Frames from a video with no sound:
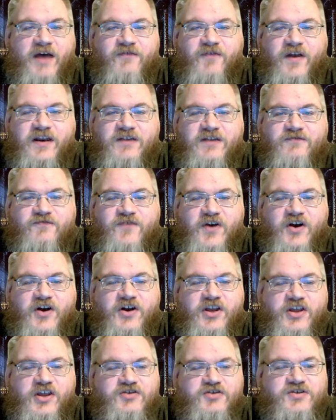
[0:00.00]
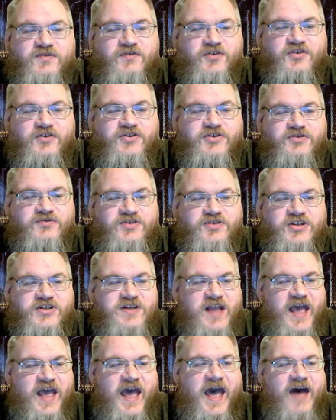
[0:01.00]
I find it very useful to
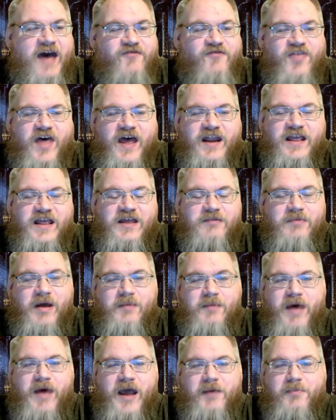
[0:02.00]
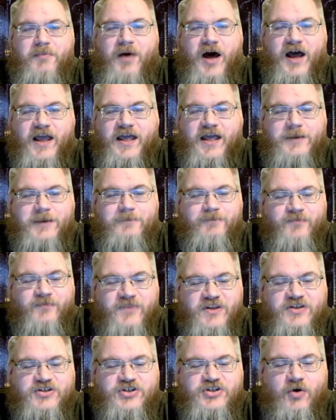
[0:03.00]
just have that in my back pocket
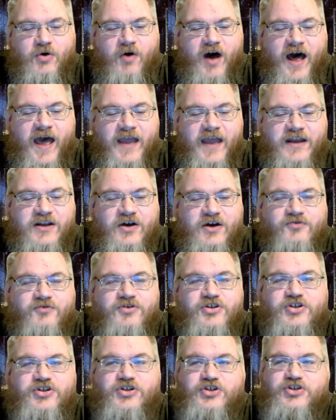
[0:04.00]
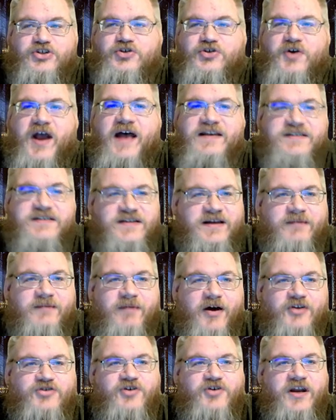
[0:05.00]
so I don't stress
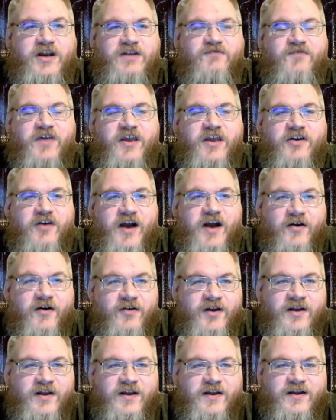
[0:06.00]
about trying to figure out